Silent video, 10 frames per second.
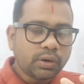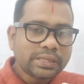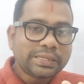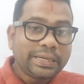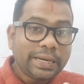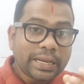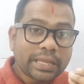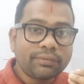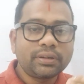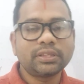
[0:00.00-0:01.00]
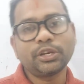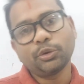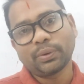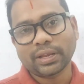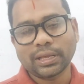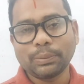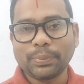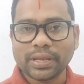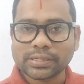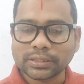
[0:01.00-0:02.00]
are, what is the data given in the numerical.
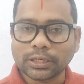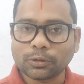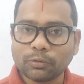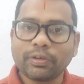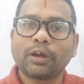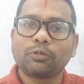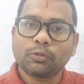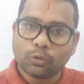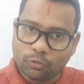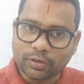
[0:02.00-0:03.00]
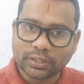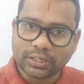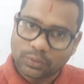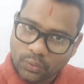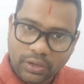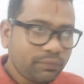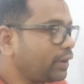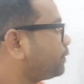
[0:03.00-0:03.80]
Based on that all we have to go further. Okay,